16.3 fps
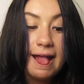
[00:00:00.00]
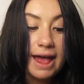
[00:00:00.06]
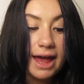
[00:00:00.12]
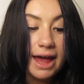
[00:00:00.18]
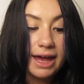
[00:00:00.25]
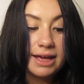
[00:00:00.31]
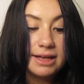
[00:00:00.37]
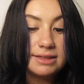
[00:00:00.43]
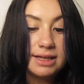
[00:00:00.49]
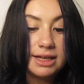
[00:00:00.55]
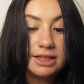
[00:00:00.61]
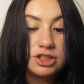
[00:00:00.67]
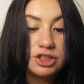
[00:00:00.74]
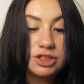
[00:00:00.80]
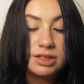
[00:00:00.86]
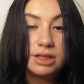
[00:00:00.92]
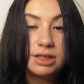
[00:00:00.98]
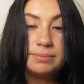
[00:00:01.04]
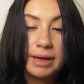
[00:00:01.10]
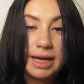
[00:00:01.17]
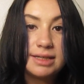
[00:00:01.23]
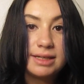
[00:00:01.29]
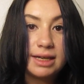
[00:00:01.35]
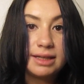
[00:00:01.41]
and it's just
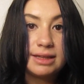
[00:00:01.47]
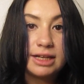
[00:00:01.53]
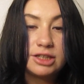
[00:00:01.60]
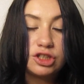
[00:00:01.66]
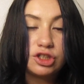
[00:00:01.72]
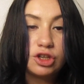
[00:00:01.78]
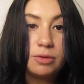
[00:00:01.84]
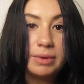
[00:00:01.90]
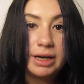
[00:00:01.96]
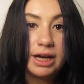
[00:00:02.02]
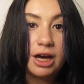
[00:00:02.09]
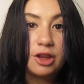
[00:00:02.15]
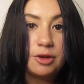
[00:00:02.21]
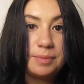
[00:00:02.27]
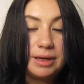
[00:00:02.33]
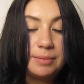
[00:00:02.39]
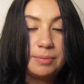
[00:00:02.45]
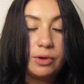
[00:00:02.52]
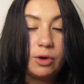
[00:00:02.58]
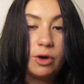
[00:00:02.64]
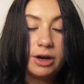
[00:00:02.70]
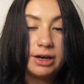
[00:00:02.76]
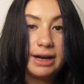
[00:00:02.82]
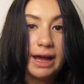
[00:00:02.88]
amazing that so many other
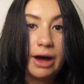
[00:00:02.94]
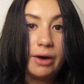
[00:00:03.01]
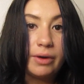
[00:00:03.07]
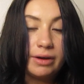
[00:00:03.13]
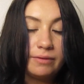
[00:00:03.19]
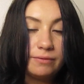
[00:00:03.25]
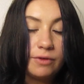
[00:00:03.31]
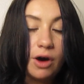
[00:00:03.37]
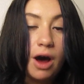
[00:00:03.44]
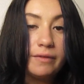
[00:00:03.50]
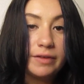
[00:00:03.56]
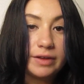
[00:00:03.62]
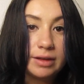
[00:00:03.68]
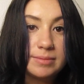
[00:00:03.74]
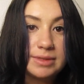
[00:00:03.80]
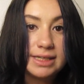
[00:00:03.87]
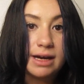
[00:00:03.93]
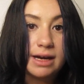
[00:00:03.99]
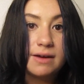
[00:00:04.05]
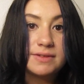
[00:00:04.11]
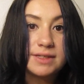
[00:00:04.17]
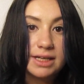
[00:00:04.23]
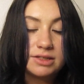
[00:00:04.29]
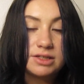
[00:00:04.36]
people are now involving
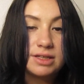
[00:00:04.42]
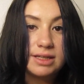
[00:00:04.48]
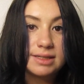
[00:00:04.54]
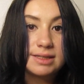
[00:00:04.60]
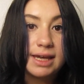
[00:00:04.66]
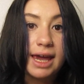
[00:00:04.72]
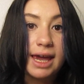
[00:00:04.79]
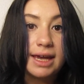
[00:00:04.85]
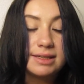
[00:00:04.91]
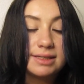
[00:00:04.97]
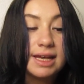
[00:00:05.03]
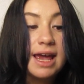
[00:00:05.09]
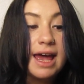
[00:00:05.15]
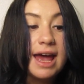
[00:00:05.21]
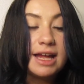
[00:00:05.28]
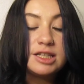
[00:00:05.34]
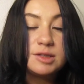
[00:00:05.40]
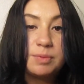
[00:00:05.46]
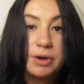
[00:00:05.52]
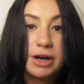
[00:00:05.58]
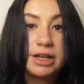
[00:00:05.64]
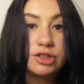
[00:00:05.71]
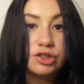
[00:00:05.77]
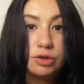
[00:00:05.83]
themselves into this case and
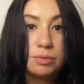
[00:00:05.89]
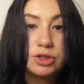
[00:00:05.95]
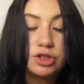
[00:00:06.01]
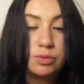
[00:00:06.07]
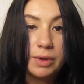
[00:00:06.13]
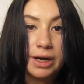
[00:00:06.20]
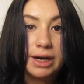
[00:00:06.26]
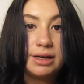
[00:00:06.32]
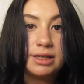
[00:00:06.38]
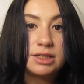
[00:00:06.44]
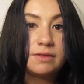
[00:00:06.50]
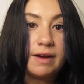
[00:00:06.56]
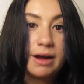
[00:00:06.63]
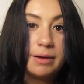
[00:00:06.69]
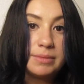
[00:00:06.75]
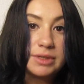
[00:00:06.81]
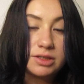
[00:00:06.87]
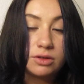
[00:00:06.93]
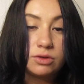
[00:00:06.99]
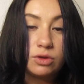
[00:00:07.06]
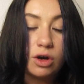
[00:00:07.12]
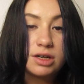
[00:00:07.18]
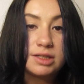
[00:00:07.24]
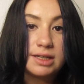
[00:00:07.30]
spreading so much awareness around
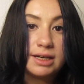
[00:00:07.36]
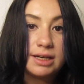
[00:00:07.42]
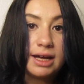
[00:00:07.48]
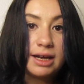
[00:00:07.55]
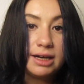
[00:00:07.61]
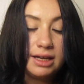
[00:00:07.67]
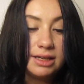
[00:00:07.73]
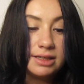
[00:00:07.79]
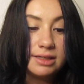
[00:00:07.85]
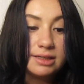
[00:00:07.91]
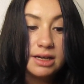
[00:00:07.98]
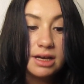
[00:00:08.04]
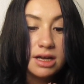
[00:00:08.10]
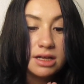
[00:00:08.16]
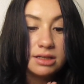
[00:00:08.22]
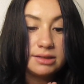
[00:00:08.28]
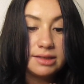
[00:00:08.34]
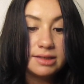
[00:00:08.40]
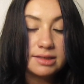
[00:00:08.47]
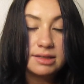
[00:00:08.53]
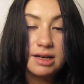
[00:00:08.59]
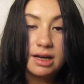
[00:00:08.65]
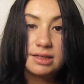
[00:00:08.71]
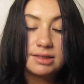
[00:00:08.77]
Mr. Larson and his
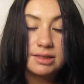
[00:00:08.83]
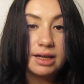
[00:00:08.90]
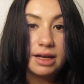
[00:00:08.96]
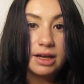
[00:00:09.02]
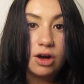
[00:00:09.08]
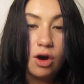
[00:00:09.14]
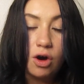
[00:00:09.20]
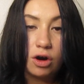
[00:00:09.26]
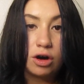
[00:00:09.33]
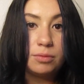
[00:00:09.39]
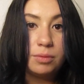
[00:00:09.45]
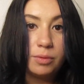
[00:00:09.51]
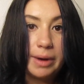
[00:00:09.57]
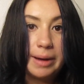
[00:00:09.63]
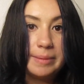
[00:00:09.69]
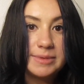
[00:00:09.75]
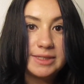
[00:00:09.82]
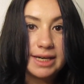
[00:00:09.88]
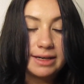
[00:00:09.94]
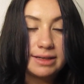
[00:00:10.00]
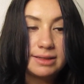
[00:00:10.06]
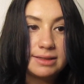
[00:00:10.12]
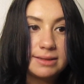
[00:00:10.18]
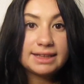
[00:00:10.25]
disgusting, horrible
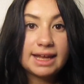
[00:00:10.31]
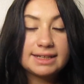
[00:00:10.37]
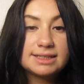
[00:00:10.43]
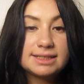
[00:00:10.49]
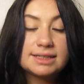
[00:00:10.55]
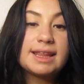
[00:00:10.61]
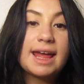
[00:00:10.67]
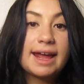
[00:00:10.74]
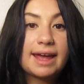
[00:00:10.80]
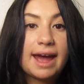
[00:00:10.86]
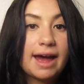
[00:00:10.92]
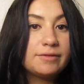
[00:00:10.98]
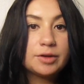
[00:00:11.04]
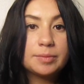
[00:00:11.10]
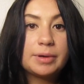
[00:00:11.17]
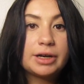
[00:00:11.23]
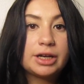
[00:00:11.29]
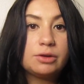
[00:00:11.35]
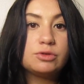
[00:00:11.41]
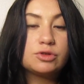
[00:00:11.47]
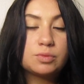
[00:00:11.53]
websites. I'd like to thank everybody who's